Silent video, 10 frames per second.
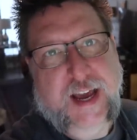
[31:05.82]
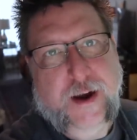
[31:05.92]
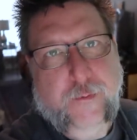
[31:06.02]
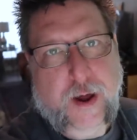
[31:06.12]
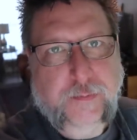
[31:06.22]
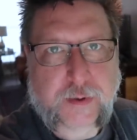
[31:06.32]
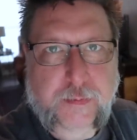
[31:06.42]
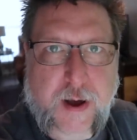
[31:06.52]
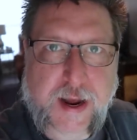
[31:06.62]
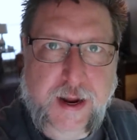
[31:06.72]
to interrupt
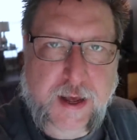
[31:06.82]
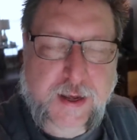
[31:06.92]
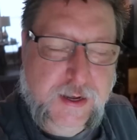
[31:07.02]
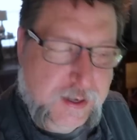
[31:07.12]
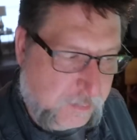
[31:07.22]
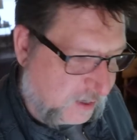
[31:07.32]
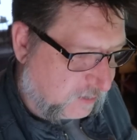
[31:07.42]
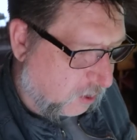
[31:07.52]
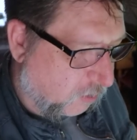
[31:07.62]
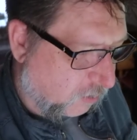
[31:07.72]
my, uh, my
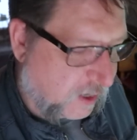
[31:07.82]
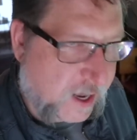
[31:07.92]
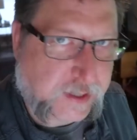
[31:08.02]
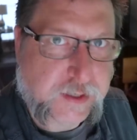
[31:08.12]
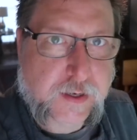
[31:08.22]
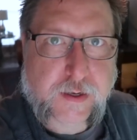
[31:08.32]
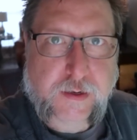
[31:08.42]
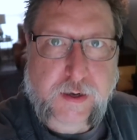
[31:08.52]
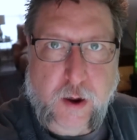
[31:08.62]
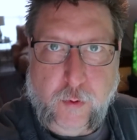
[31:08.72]
turtlenecked
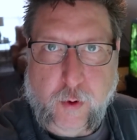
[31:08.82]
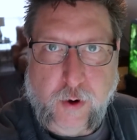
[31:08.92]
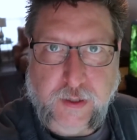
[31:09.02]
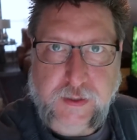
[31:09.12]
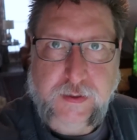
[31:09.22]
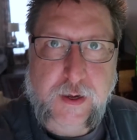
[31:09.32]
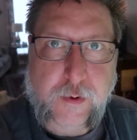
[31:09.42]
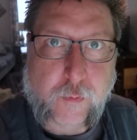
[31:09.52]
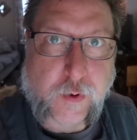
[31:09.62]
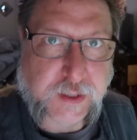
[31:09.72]
cohort
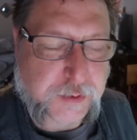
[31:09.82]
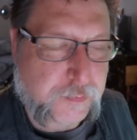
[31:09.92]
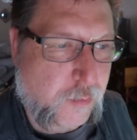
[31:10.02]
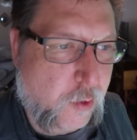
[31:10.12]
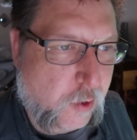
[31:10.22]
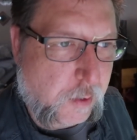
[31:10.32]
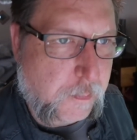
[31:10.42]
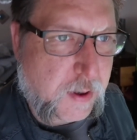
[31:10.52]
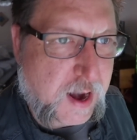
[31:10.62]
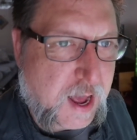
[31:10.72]
once
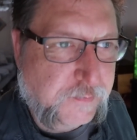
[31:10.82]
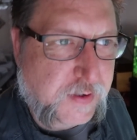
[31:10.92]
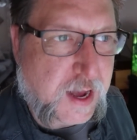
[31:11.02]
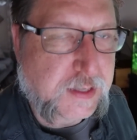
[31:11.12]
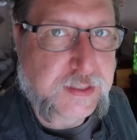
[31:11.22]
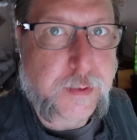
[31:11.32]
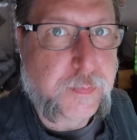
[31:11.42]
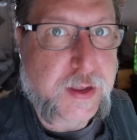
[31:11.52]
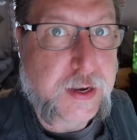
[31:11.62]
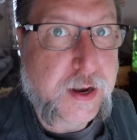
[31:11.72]
more, but I've got
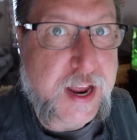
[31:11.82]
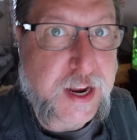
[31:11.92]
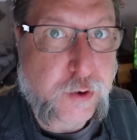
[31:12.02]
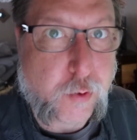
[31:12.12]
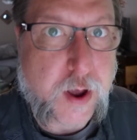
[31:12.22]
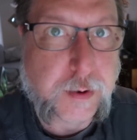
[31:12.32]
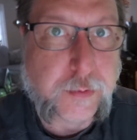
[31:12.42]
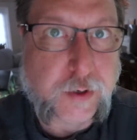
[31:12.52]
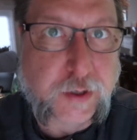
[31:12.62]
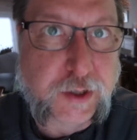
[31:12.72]
something
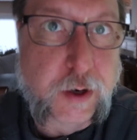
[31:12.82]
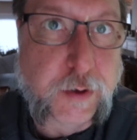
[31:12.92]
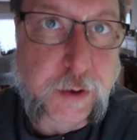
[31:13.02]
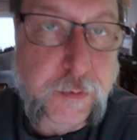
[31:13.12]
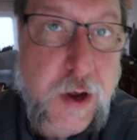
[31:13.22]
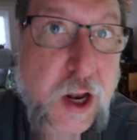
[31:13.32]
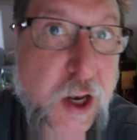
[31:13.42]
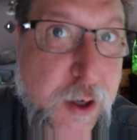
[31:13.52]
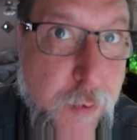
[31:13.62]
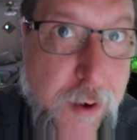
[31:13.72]
incredible to show you.
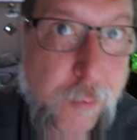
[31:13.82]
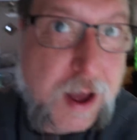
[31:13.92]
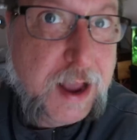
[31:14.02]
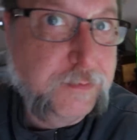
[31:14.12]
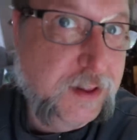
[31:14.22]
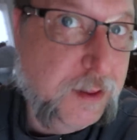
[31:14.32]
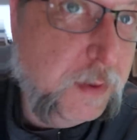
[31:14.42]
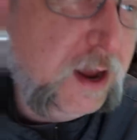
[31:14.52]
Look what arrived in the